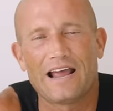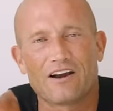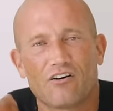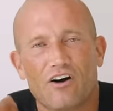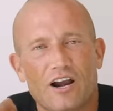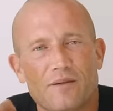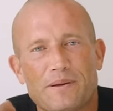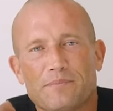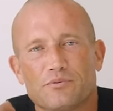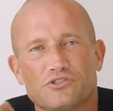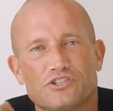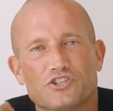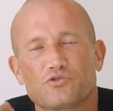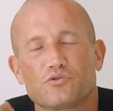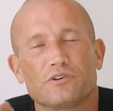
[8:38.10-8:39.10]
And a lot of people
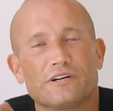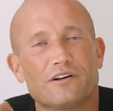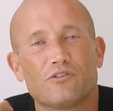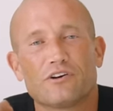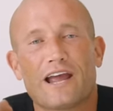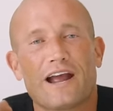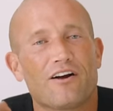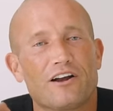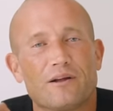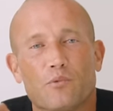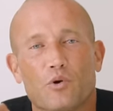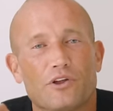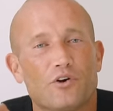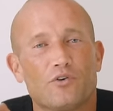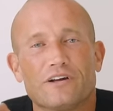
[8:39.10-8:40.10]
just really don't care
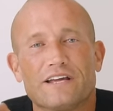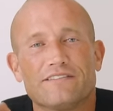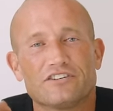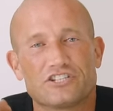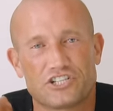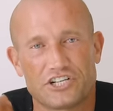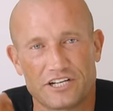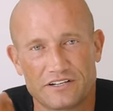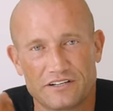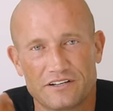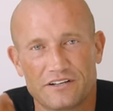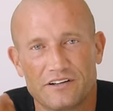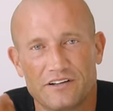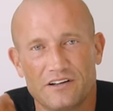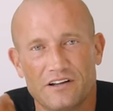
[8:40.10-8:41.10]
anymore. They don't give a shit.
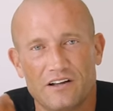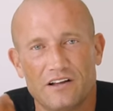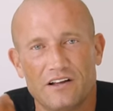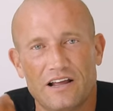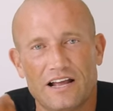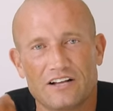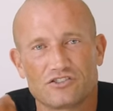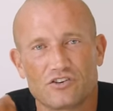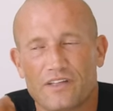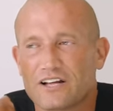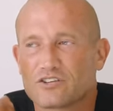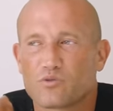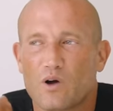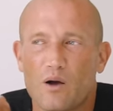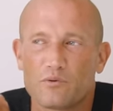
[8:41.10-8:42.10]
And so
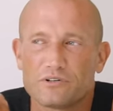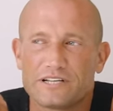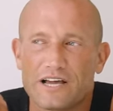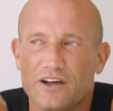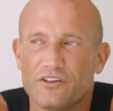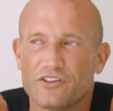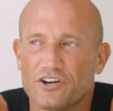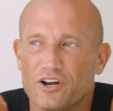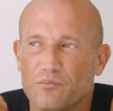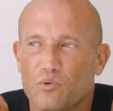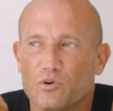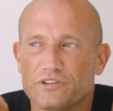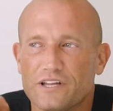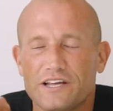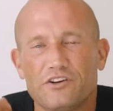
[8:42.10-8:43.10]
that's why I would tell you the number
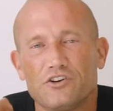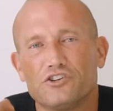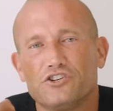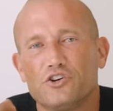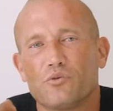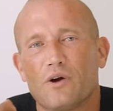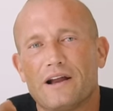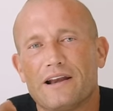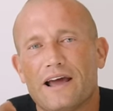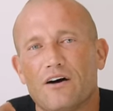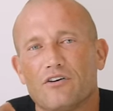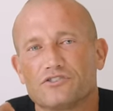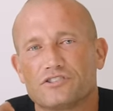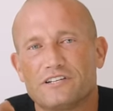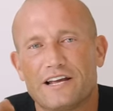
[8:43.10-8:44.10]
one thing you can do right
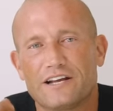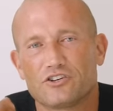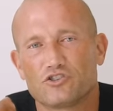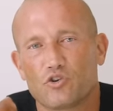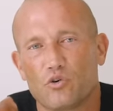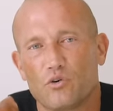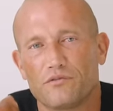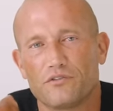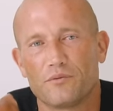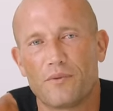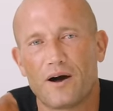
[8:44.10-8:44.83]
now is take control of your